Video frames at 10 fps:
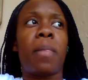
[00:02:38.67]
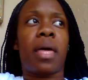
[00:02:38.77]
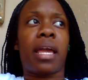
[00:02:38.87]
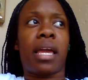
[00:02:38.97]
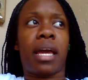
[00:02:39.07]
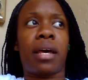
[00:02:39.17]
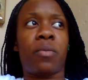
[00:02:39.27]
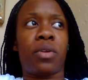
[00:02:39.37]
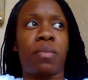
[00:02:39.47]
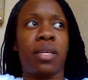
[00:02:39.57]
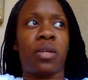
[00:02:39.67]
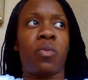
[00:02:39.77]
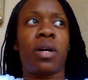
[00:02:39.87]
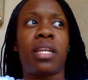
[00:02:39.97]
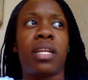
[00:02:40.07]
Like I don't want to be the
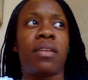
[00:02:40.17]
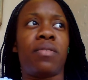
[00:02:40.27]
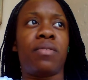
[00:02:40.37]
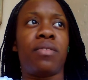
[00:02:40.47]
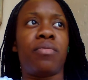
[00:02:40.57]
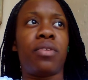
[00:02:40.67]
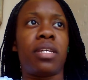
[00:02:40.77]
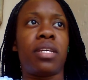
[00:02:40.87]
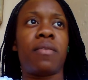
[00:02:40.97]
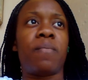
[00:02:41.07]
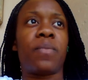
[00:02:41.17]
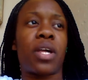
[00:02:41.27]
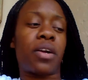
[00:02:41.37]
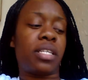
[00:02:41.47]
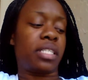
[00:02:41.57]
one that the freaking
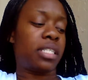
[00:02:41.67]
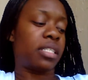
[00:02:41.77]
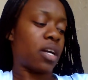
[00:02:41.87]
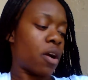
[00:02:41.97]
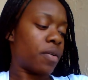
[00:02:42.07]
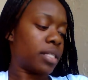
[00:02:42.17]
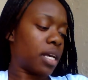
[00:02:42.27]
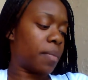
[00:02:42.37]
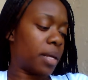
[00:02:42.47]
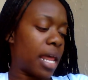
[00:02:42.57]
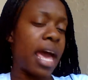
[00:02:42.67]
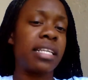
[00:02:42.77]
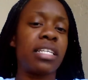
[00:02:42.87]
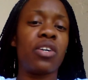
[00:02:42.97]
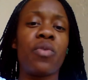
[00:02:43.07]
RDCs are always coming
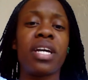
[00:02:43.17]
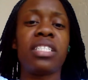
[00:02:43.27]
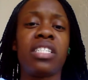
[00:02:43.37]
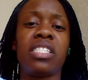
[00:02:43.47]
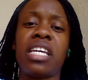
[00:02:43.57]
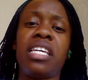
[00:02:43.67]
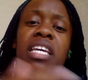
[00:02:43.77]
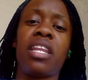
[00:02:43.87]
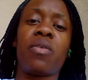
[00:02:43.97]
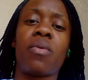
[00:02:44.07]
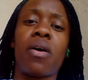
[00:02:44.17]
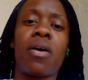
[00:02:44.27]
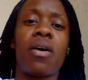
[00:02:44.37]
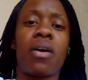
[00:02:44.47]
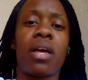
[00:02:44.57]
asking questions and he getting
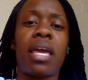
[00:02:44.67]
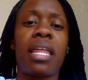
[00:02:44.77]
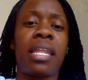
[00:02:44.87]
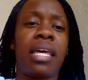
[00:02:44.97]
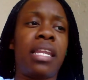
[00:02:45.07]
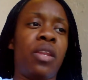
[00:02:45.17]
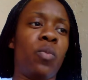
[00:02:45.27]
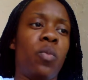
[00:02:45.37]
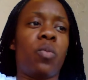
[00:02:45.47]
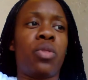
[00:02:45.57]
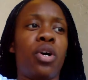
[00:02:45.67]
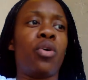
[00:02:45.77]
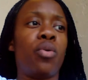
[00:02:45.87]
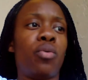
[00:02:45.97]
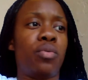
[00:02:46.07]
wrong, and then the
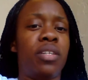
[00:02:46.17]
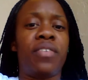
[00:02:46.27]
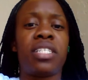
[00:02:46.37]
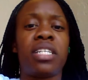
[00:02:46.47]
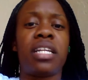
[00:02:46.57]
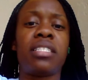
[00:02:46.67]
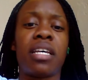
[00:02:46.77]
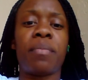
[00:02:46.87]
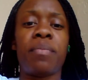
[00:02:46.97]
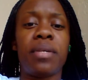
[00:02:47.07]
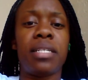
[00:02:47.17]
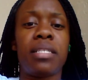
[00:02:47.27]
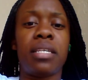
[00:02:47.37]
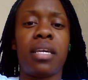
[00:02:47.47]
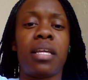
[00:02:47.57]
whole division ends up
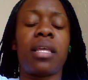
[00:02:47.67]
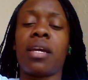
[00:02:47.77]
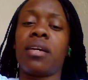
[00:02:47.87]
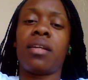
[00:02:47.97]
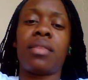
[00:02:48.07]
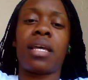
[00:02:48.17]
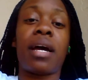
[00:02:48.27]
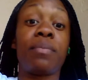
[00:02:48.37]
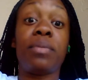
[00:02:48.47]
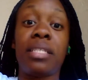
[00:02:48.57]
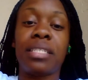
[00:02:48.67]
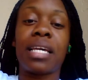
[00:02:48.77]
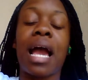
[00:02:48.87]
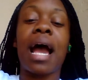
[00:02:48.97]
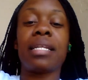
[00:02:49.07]
PTing, like not PTing,
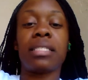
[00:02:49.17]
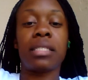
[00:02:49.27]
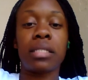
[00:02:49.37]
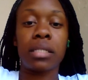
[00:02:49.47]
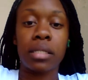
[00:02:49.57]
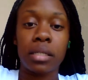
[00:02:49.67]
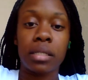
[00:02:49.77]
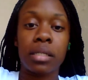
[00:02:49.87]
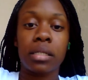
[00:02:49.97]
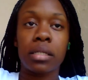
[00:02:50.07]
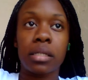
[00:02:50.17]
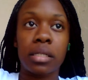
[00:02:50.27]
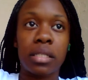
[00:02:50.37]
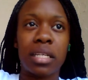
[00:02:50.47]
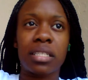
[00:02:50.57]
I-team,
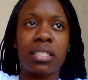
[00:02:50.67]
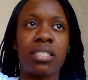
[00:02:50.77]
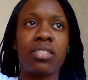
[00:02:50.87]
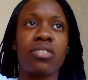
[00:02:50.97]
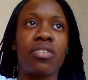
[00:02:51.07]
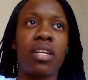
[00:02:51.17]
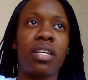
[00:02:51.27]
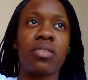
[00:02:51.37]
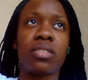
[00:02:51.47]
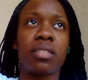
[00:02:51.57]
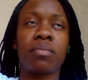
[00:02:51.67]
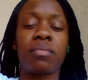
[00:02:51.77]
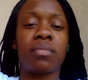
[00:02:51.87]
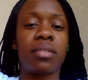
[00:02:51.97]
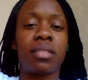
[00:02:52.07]
intense training or some
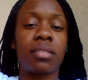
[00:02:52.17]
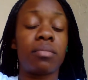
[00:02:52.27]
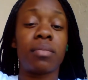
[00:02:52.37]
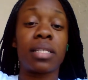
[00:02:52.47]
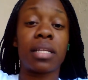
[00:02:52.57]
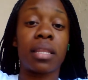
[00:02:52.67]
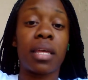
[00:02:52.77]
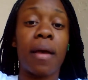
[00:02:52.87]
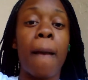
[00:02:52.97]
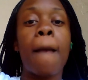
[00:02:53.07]
mess like that.